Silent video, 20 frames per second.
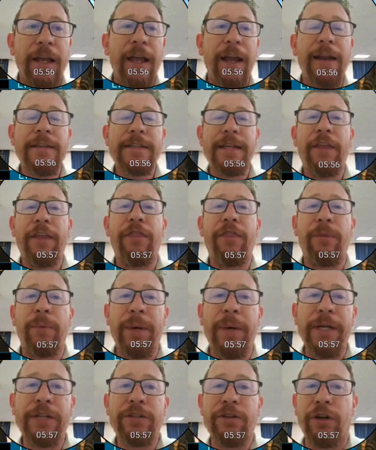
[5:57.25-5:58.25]
It is a
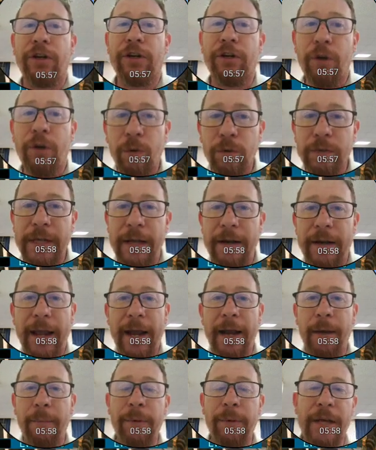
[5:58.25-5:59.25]
3-turn cooldown
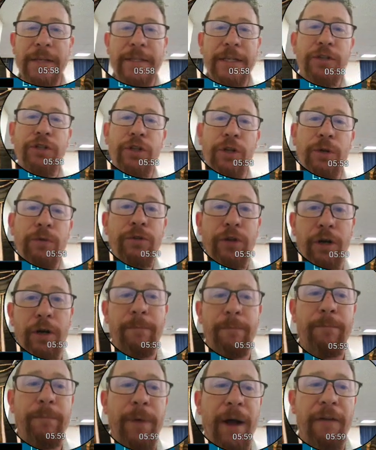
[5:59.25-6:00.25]
and applies a
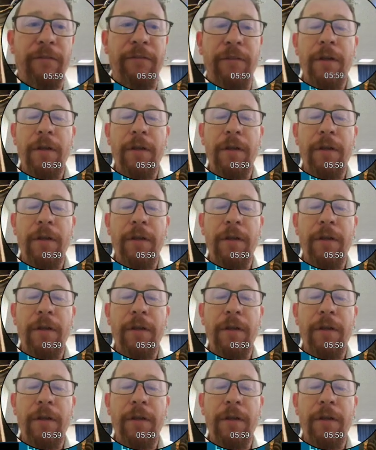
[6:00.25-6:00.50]
2-turn buff.